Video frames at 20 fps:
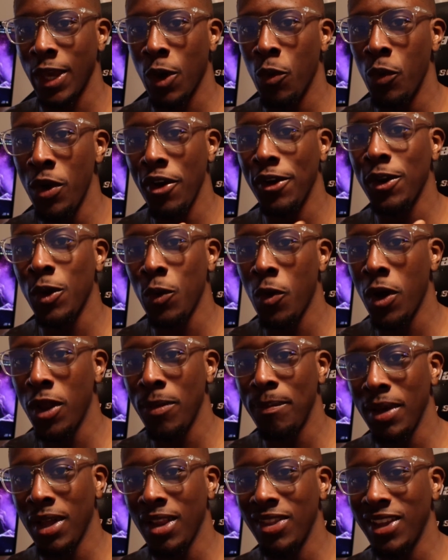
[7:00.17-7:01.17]
Like, we are the
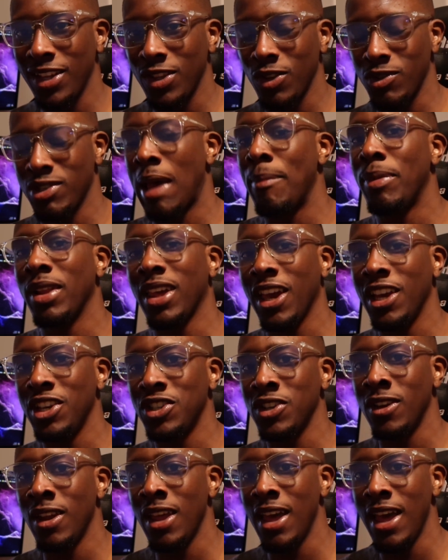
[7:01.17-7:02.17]
one building those
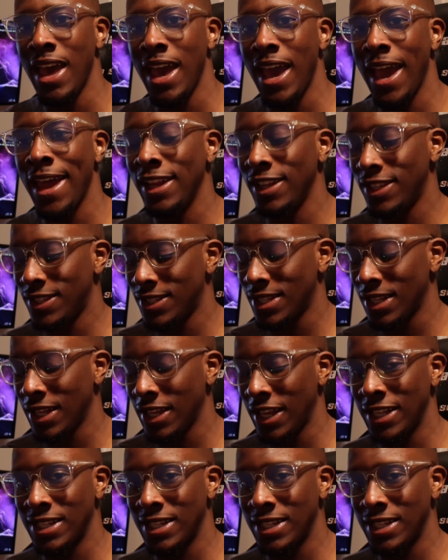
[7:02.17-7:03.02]
applications. And it's